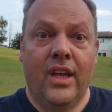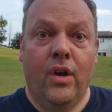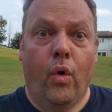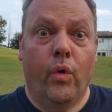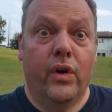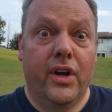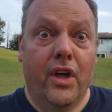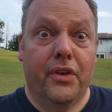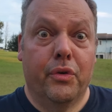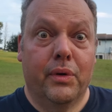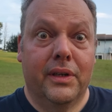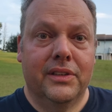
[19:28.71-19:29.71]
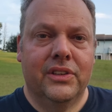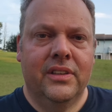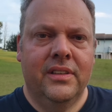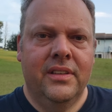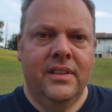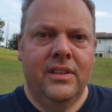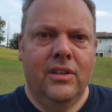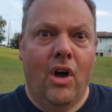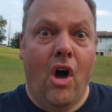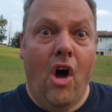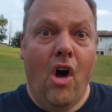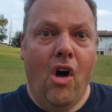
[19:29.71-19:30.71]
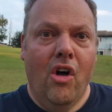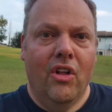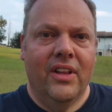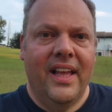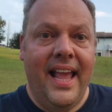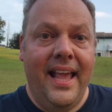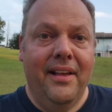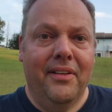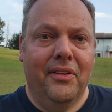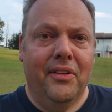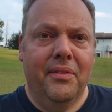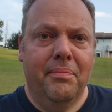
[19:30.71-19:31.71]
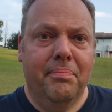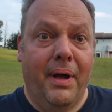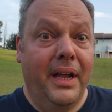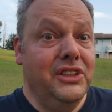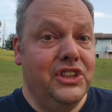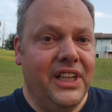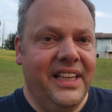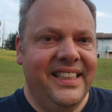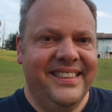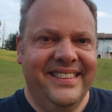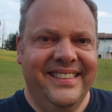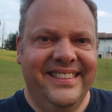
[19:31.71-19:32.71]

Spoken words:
Or in other words, all hail Bunjie.